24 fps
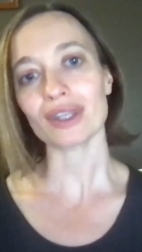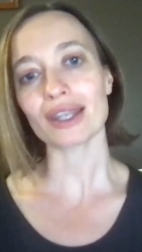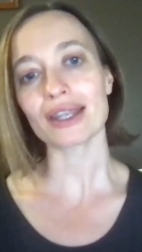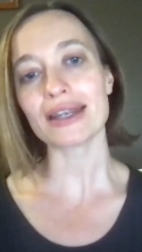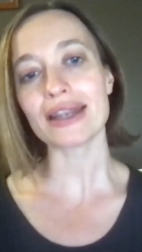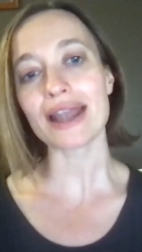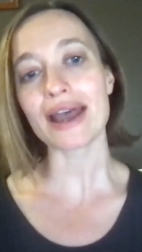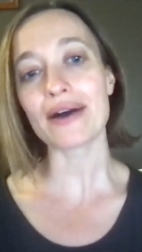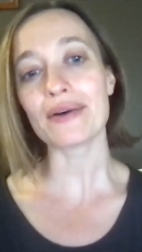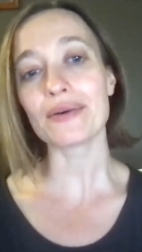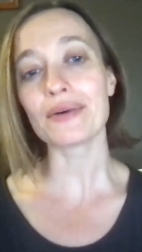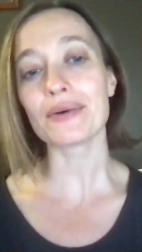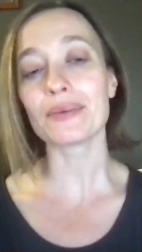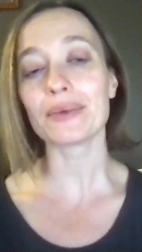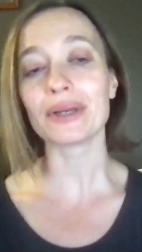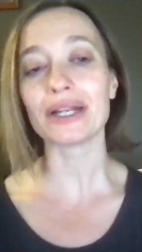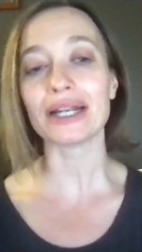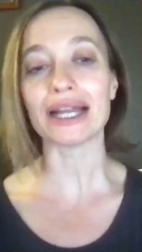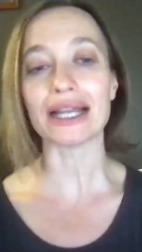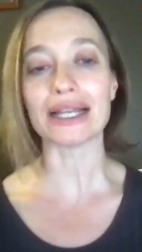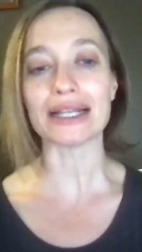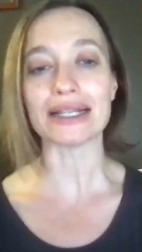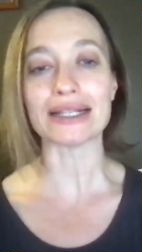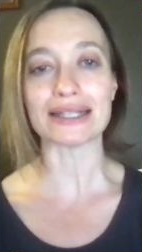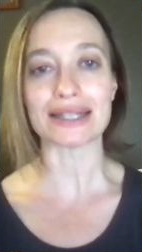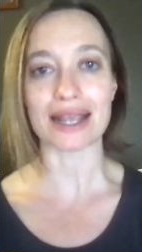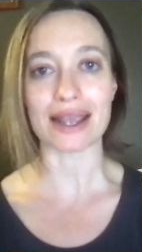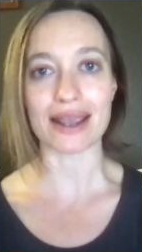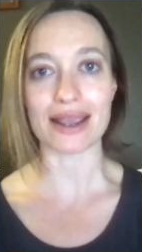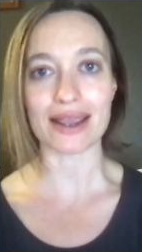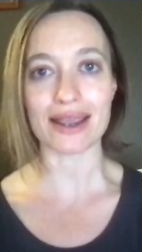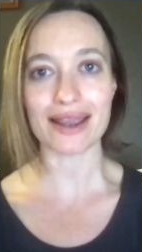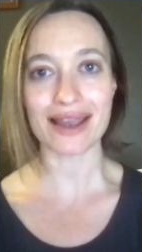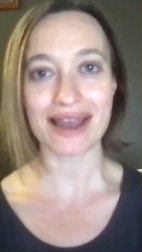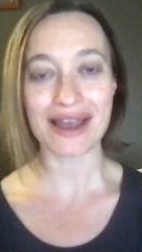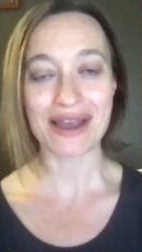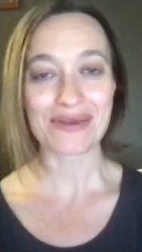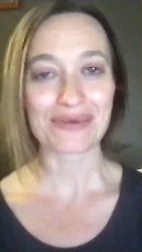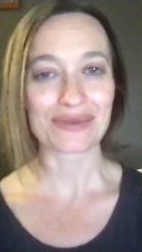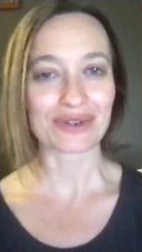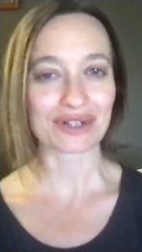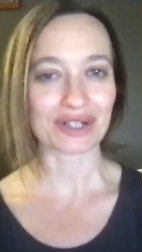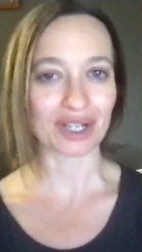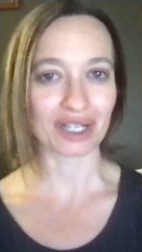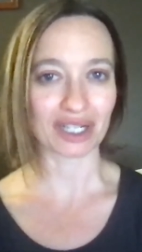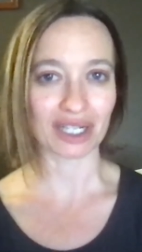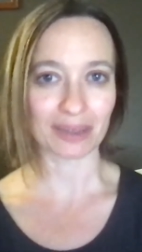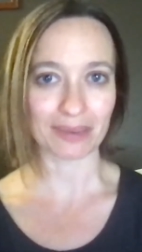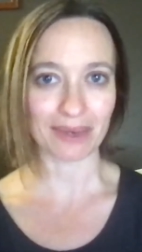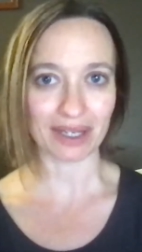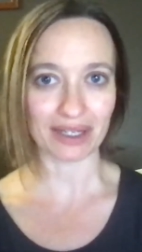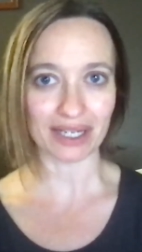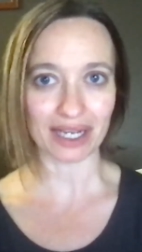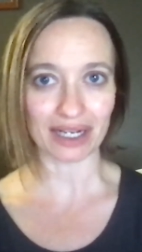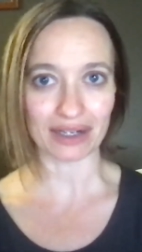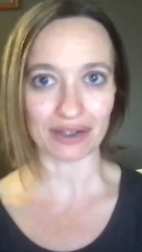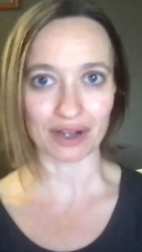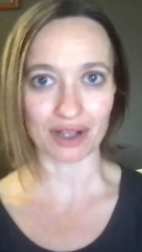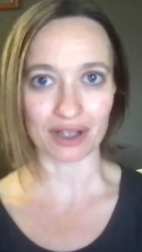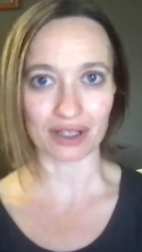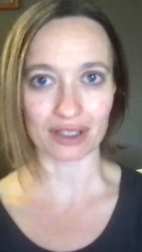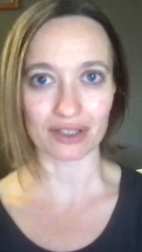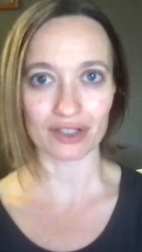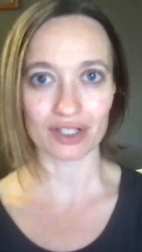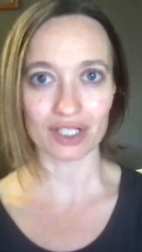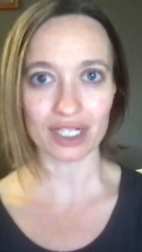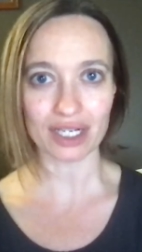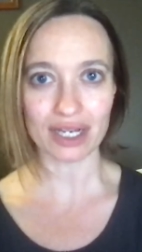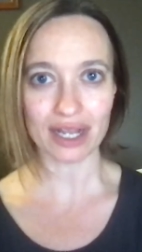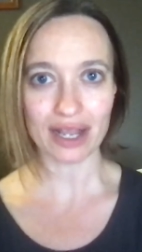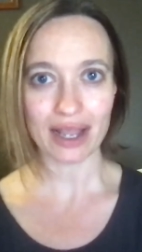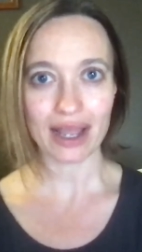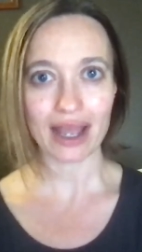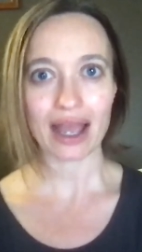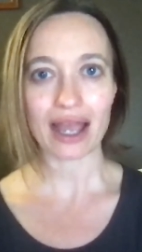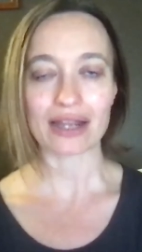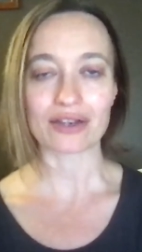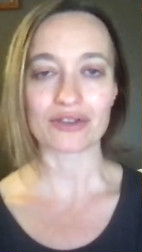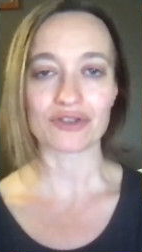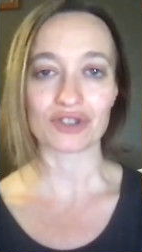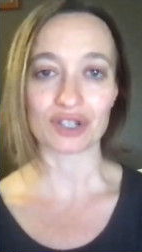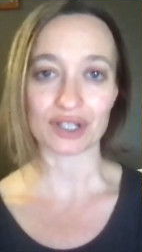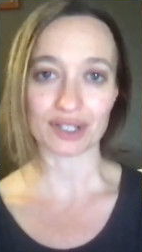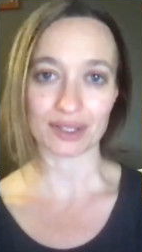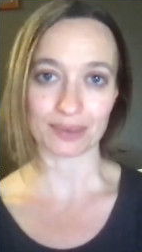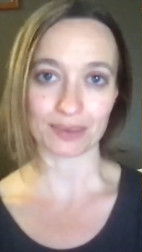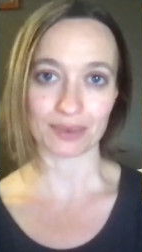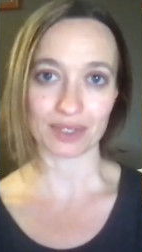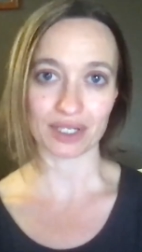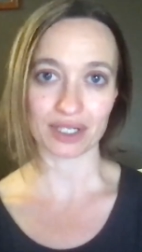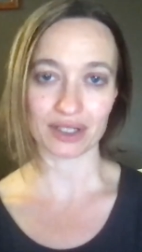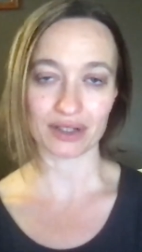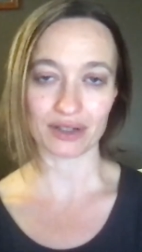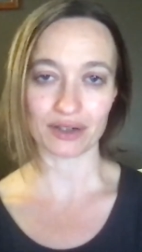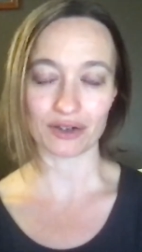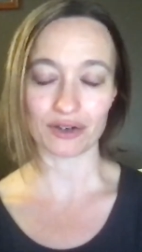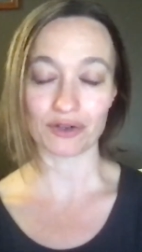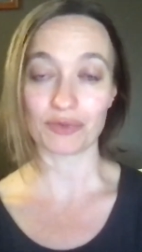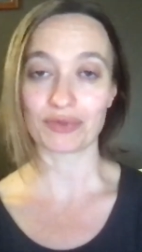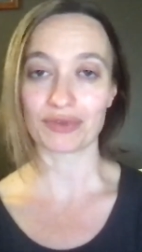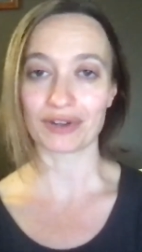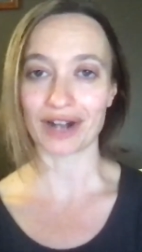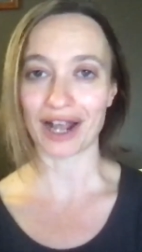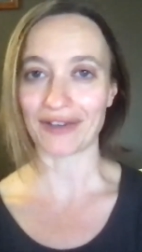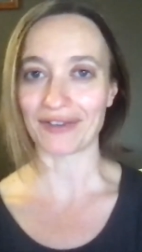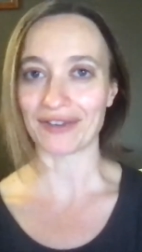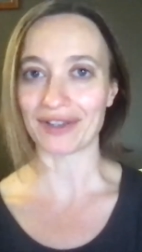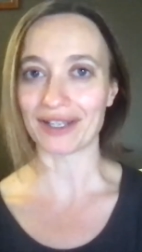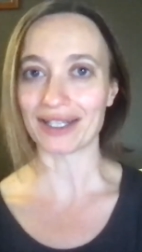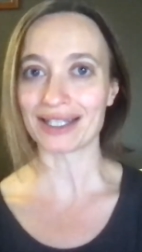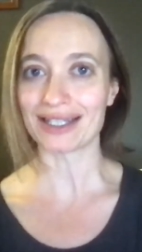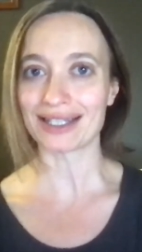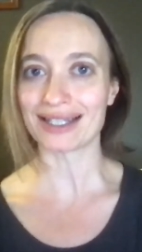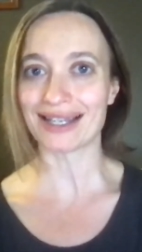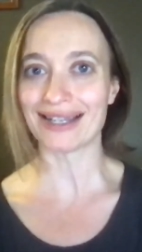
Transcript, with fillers: Now, when I say we're talking about technology, I just want to preface